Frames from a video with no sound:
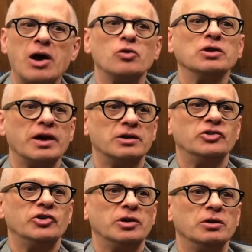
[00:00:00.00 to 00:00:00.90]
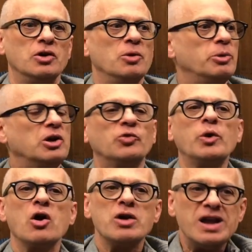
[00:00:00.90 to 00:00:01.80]
our legacy because
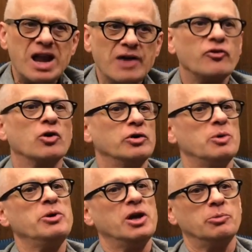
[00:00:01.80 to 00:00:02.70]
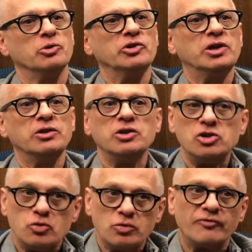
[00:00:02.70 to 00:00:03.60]
we are never going to be able to get the
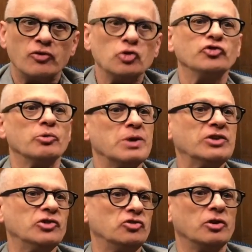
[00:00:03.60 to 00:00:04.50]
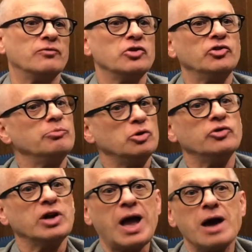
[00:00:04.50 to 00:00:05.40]
universal message of this
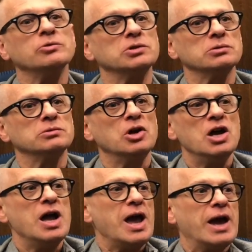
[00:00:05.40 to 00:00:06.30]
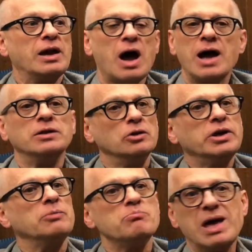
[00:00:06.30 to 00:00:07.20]
music out. Mm-hmm. And I look
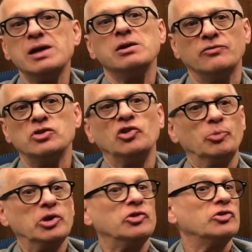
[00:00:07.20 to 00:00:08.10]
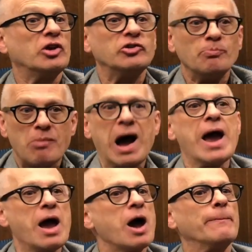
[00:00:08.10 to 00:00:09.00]
at many of these pieces as
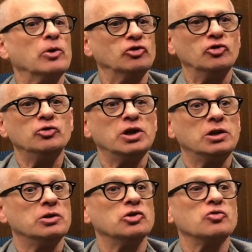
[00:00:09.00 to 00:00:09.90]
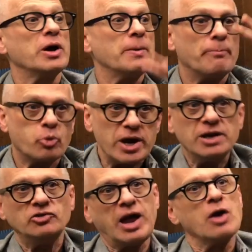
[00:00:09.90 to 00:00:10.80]
my opportunity to try to
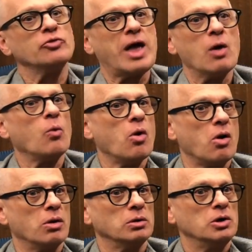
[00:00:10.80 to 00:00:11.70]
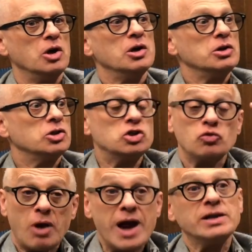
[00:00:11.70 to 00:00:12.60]
break down that wall, to
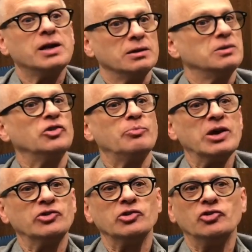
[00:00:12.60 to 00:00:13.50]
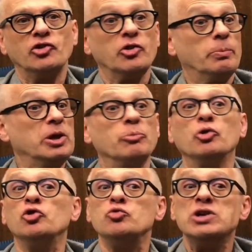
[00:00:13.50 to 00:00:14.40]
try to get this message to the
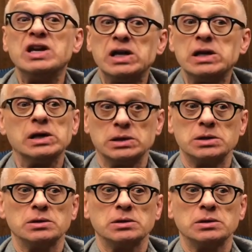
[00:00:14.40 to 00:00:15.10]
people who need it.